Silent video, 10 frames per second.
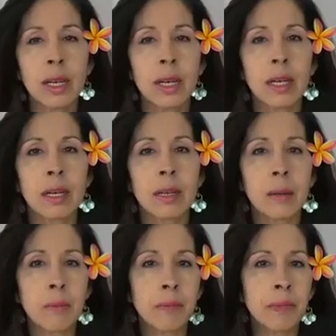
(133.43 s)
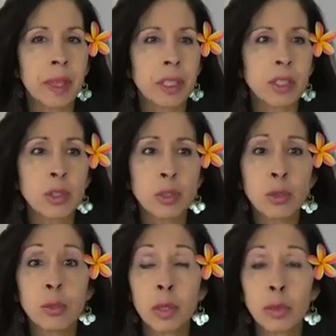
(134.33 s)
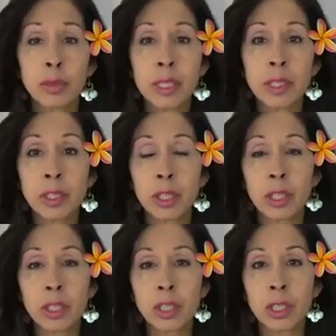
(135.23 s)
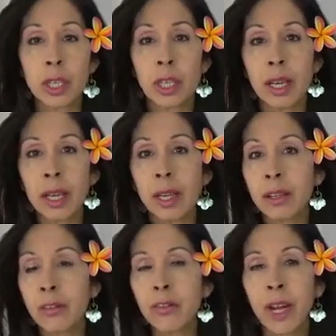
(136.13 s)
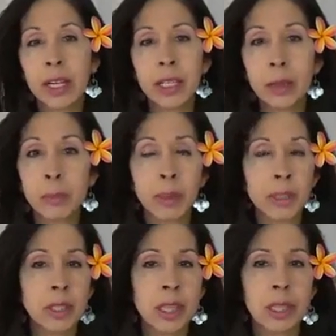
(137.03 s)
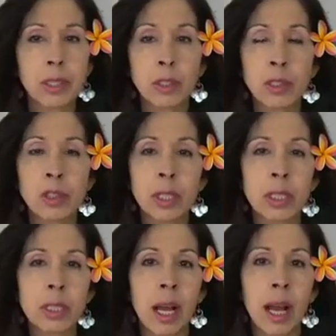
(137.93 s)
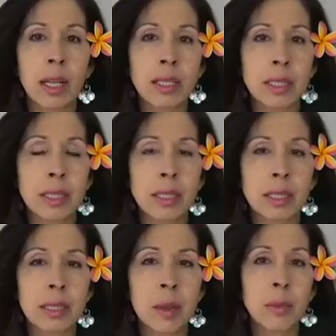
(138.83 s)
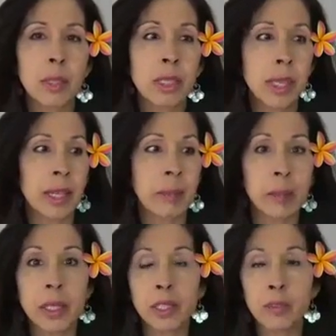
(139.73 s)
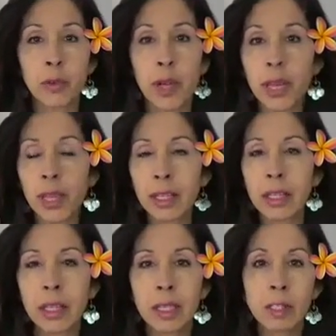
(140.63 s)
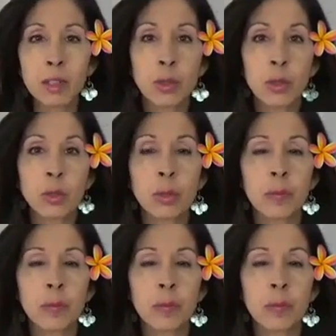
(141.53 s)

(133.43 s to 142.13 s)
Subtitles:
to do more research and find a person? Do you need to ask someone like a best friend to